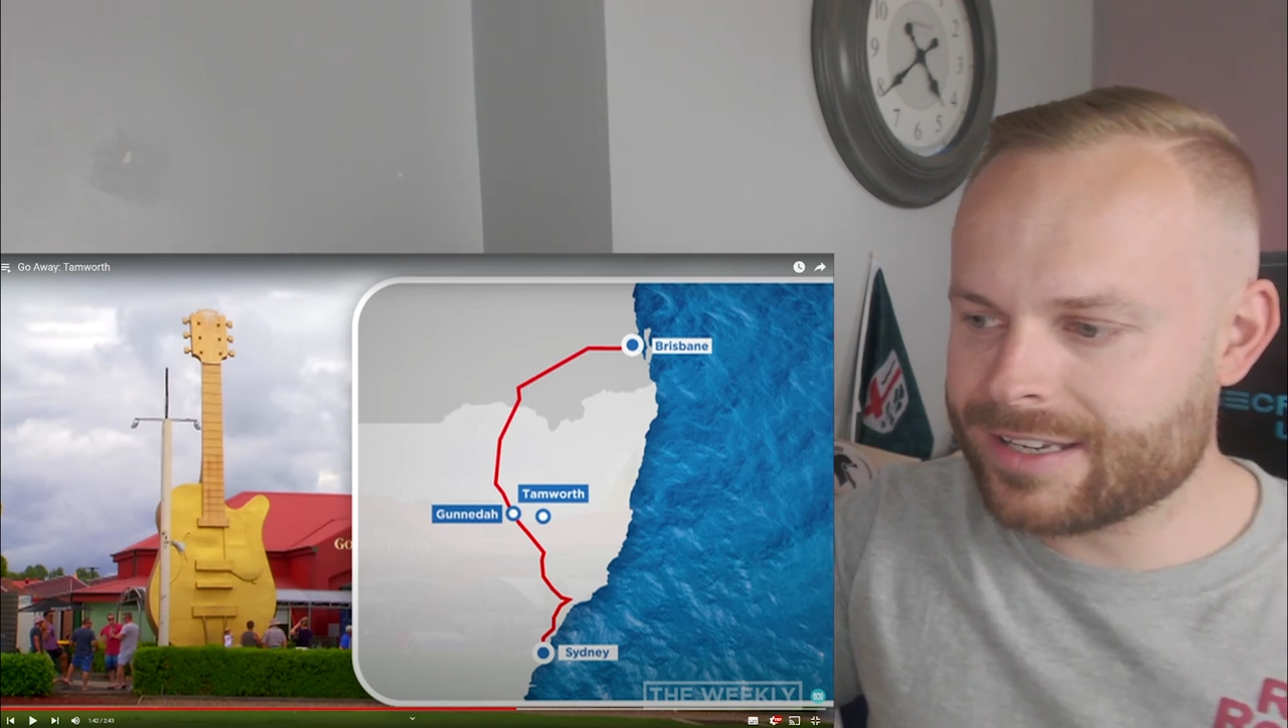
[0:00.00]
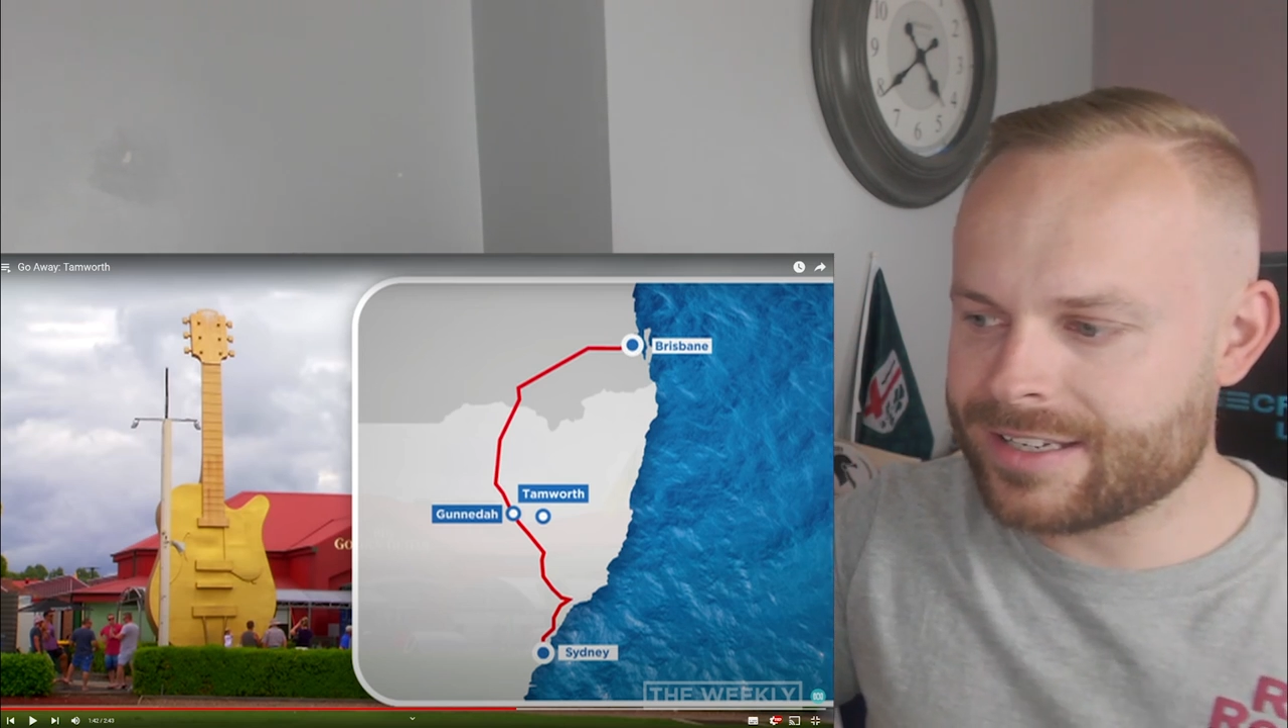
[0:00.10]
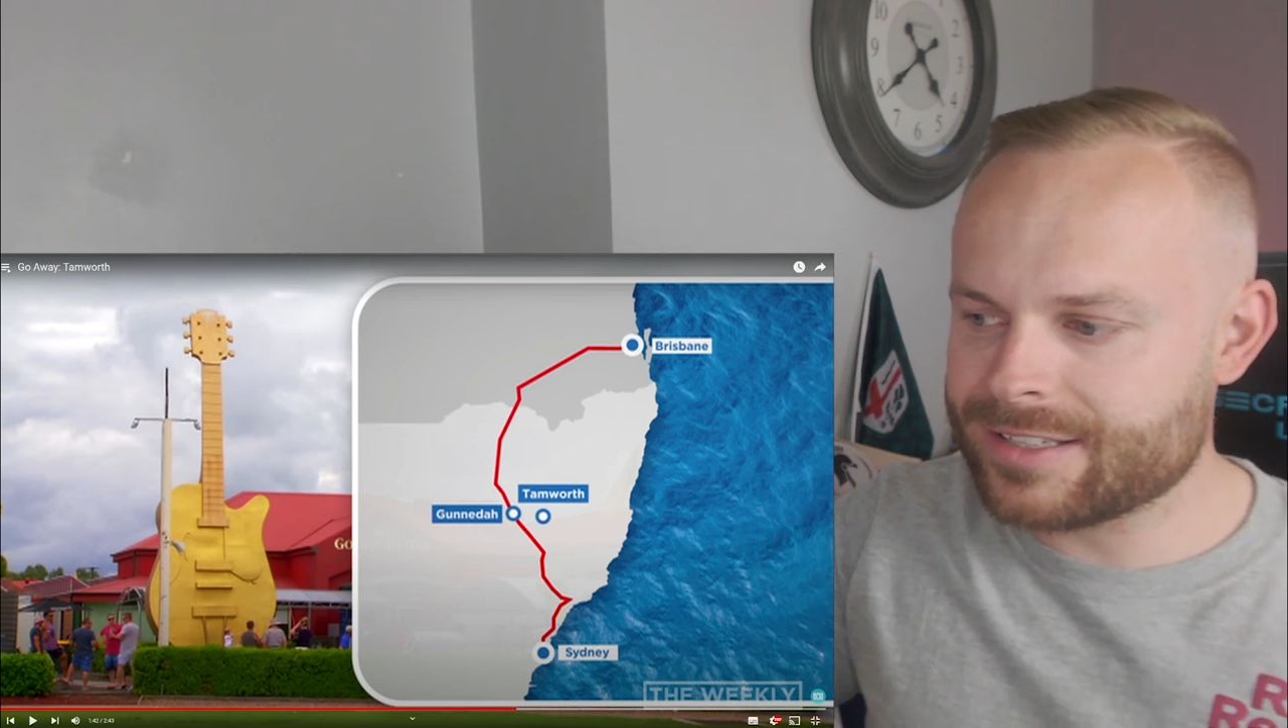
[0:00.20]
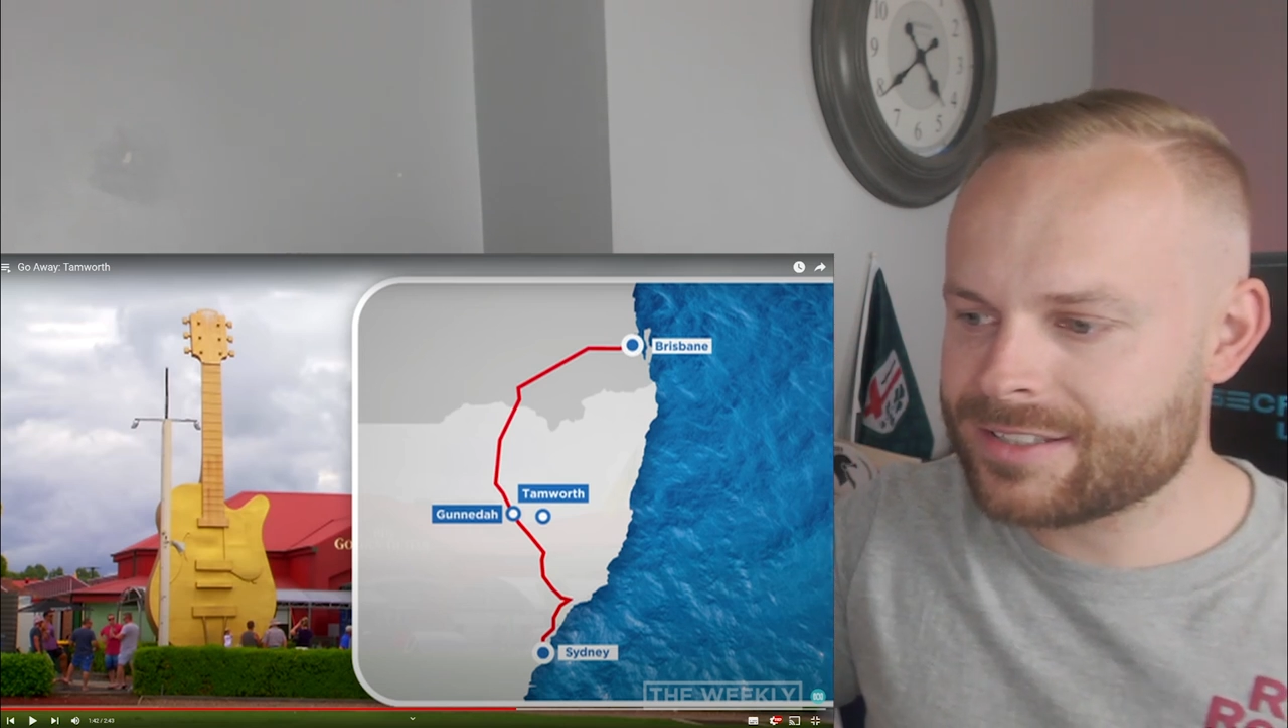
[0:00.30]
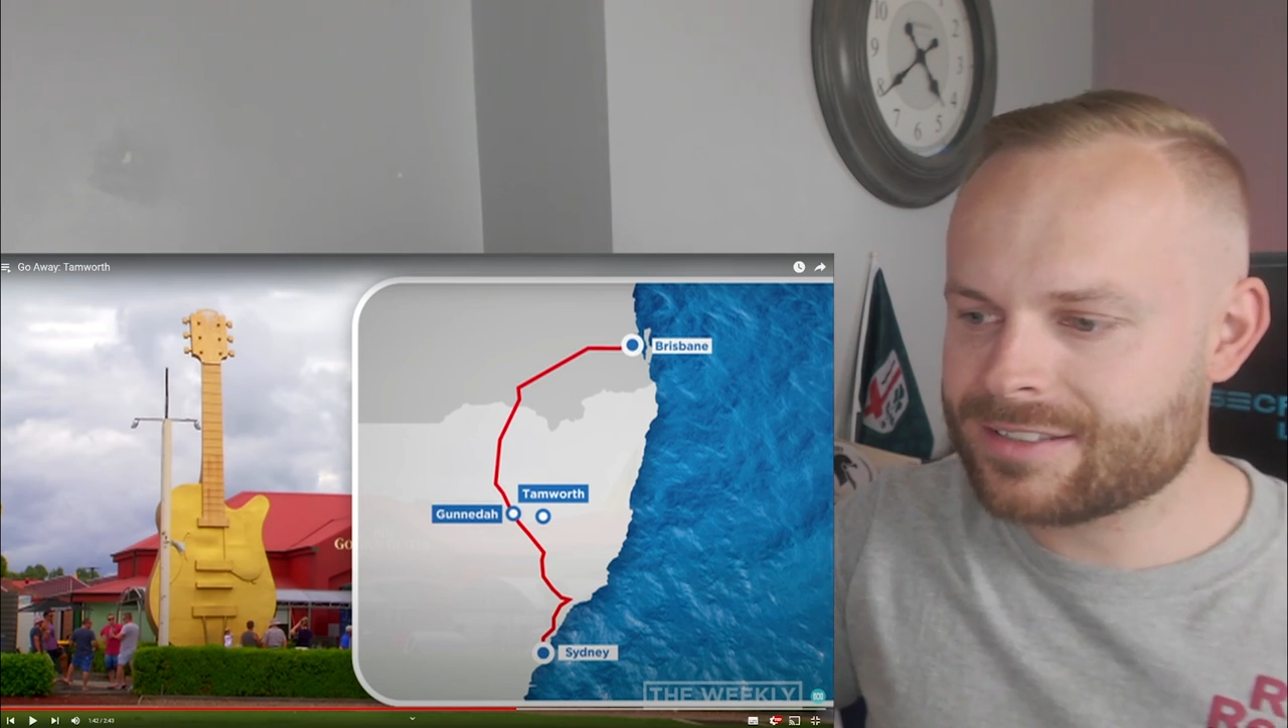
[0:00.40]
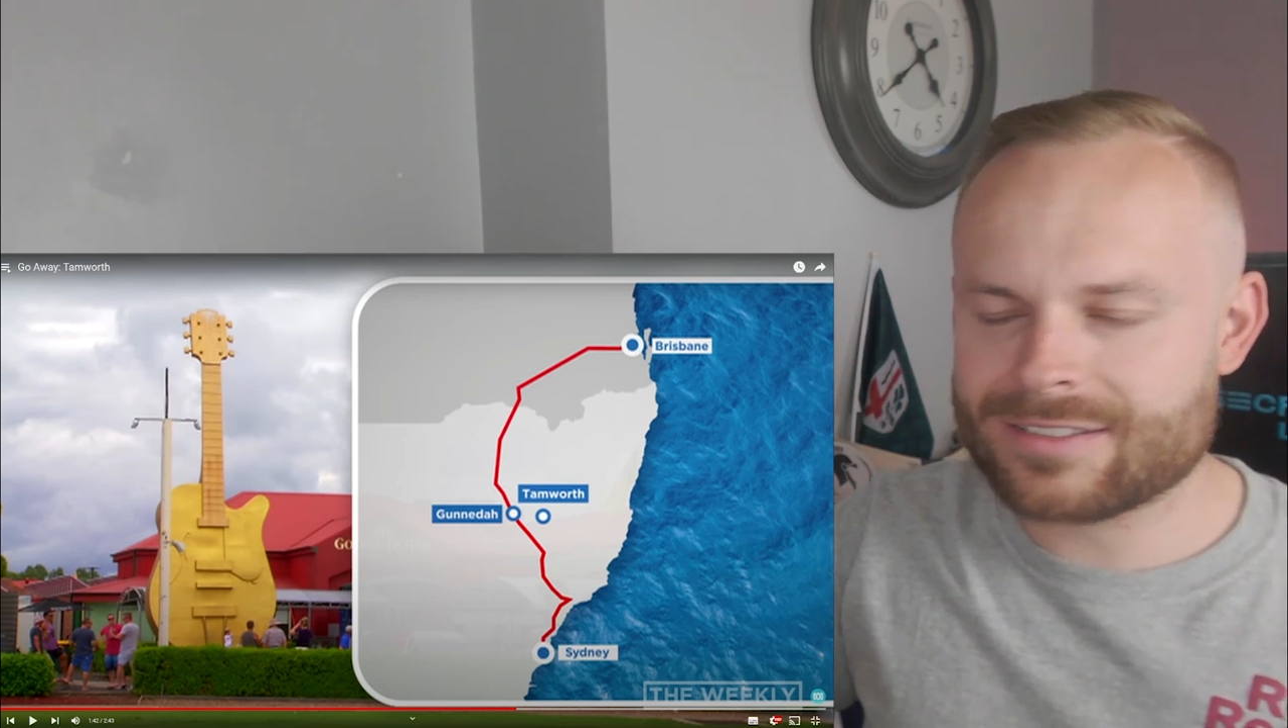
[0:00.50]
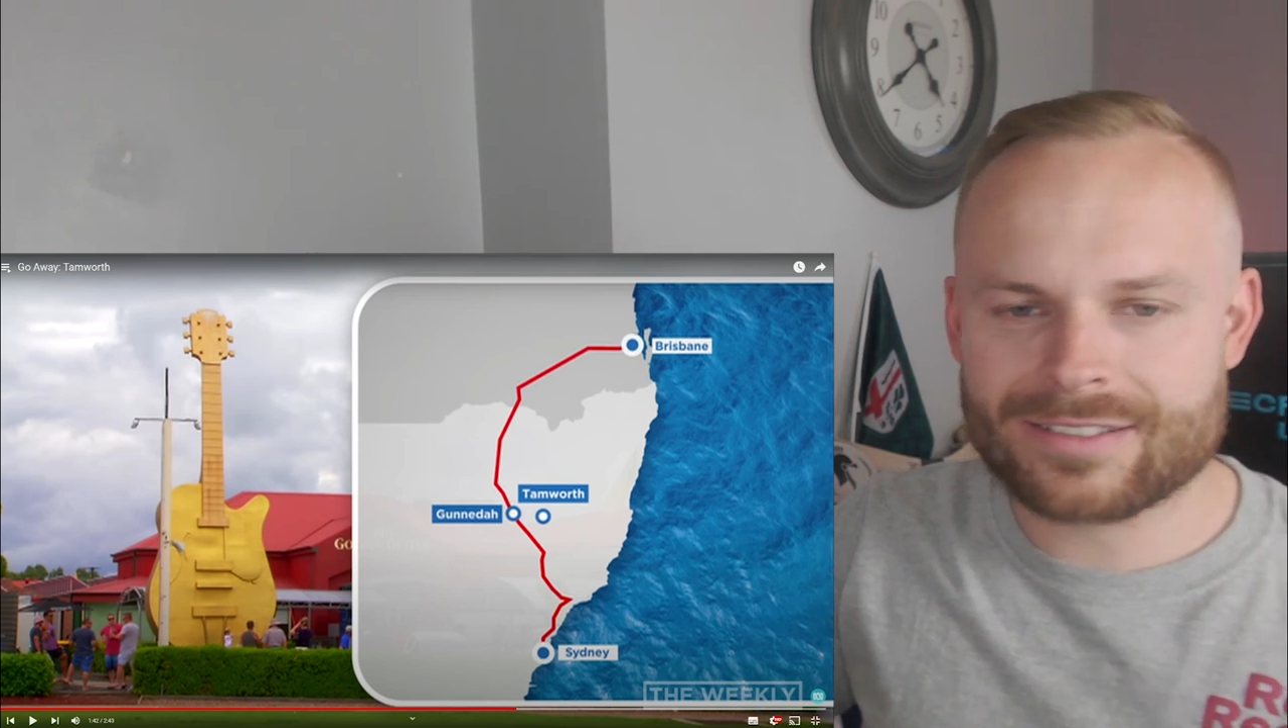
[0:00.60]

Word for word: is,